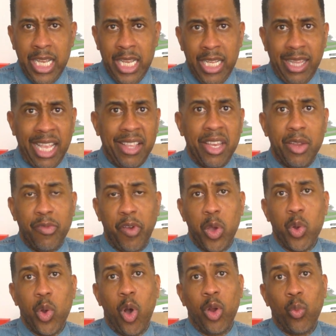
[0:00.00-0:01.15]
they did a
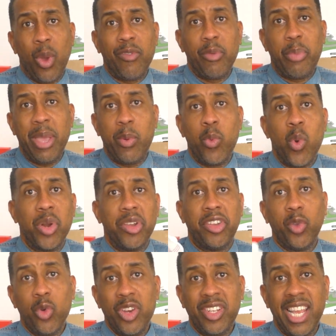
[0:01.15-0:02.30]
vote on whether people want
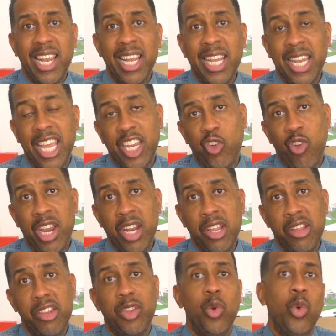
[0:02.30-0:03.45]
storytelling in their
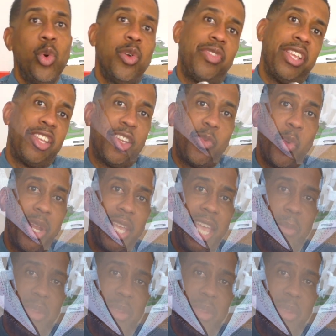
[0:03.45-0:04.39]
trainers or if they just want it kept